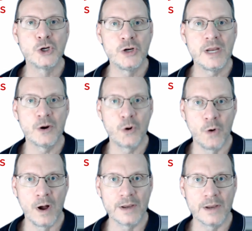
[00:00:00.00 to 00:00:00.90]
good air
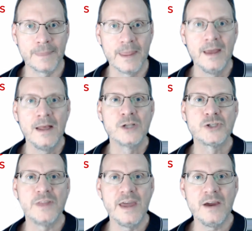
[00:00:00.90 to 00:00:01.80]
quality.
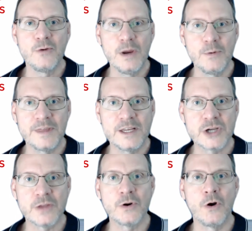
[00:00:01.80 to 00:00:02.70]
So they agreed with each
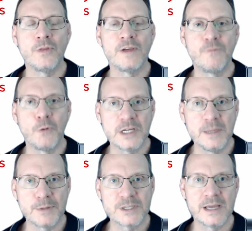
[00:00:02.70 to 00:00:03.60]
other only
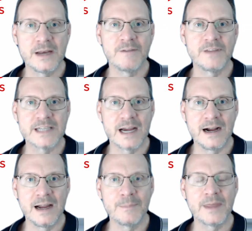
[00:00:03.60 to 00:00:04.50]
14% of the
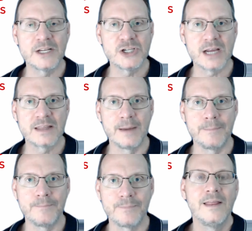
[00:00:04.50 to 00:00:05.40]
time that I checked
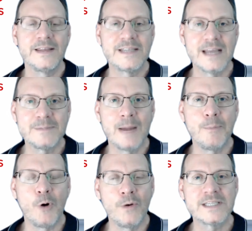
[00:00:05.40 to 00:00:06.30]
them. The Temtop
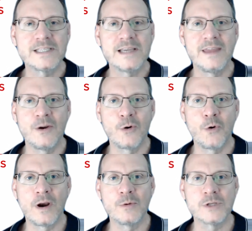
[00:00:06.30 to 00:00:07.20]
always said the air
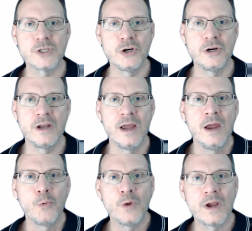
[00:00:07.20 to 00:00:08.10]
quality was good,
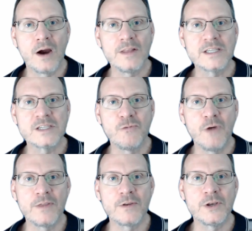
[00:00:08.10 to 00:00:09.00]
regardless of
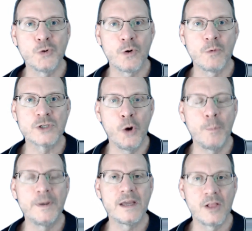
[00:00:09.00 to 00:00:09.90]
whether the door was
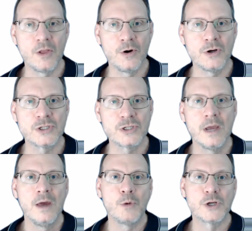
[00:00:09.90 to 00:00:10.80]
opened and closed,
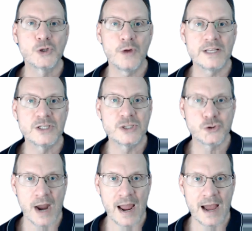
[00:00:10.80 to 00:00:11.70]
which creates
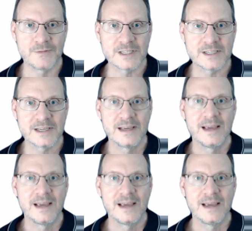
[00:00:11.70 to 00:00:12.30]
drafts,